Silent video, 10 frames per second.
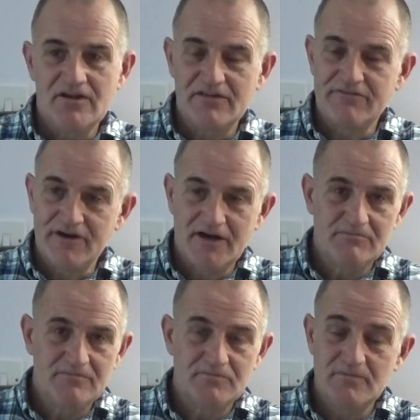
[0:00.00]
The farm
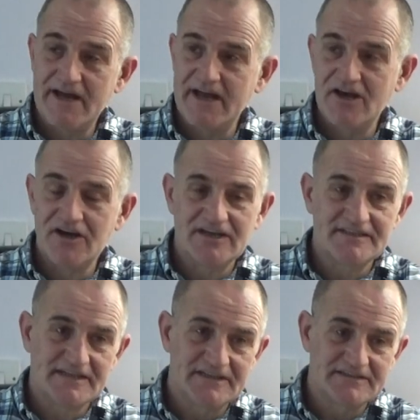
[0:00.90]
where I
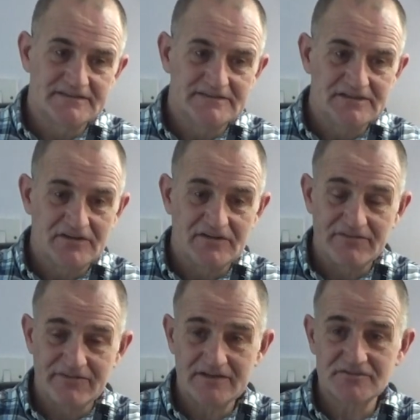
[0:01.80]
done the
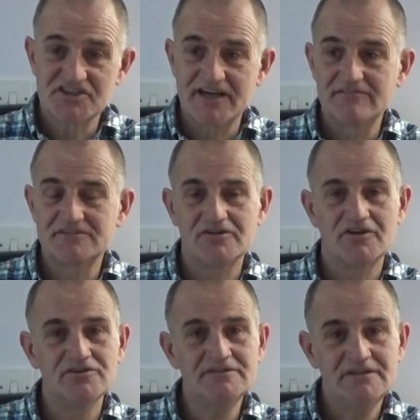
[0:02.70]
field shelter
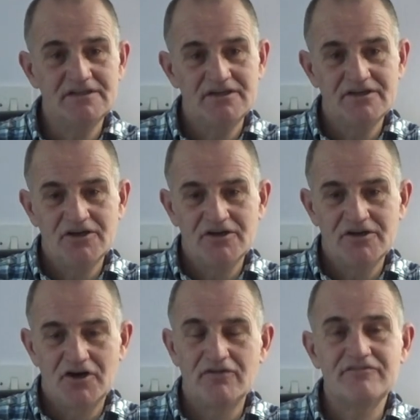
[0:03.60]
on,
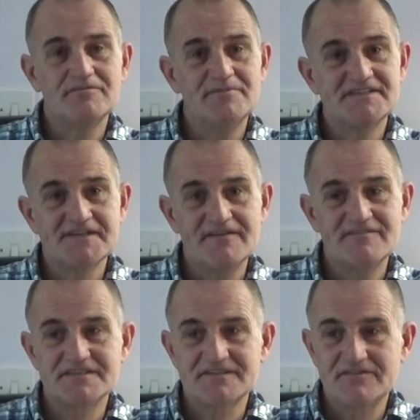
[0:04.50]
offered my
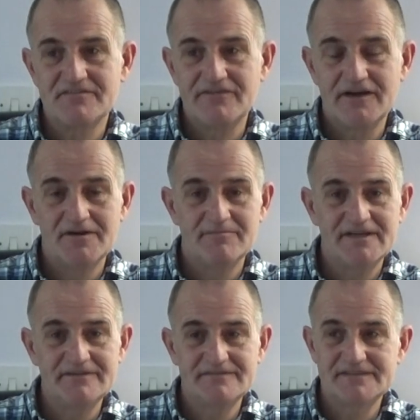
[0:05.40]
service to the farmer
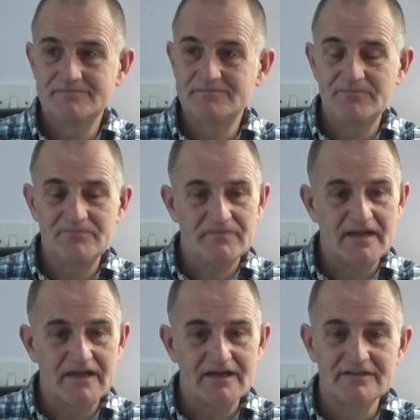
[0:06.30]

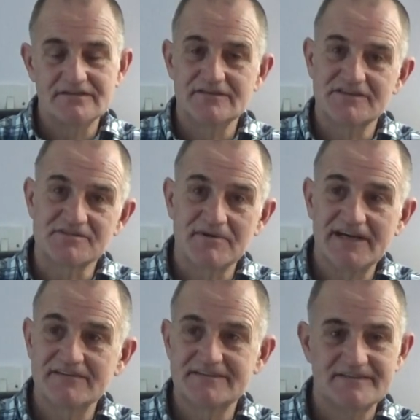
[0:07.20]
as
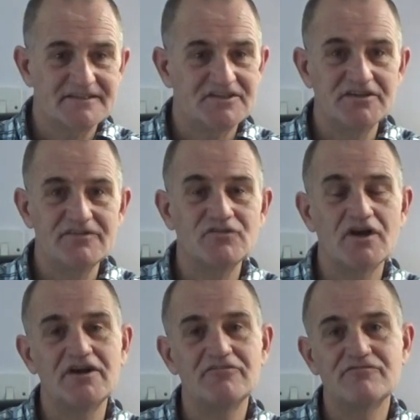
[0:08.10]
well to do,
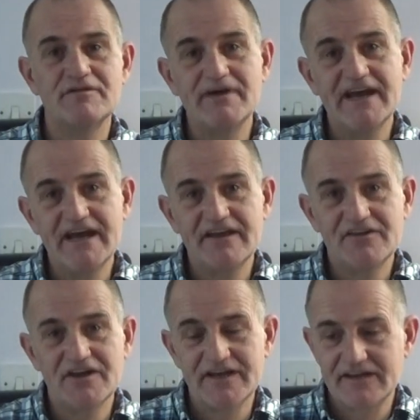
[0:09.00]
like repair
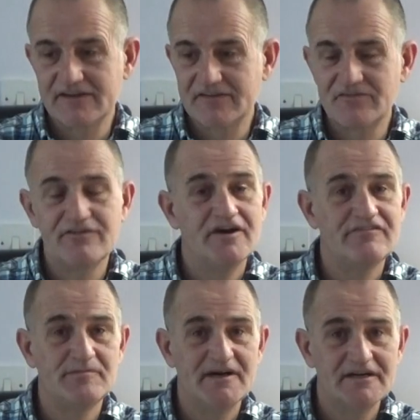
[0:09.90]
like the
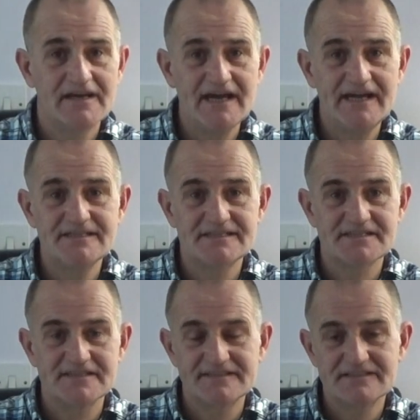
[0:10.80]
5-bar
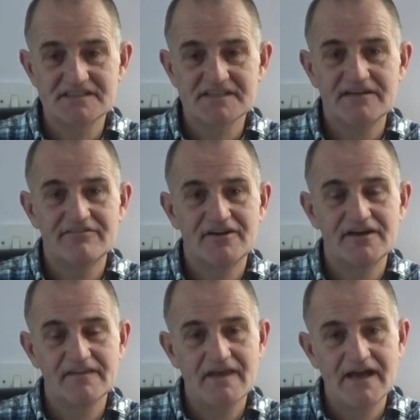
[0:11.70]
gates and stuff
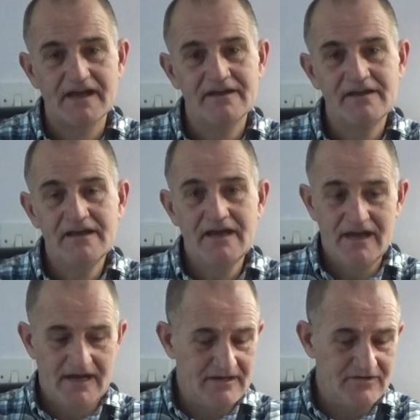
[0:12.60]
like that.
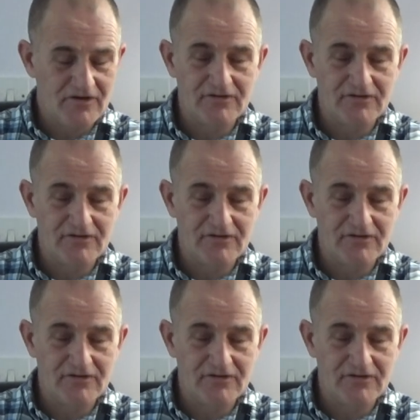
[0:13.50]
And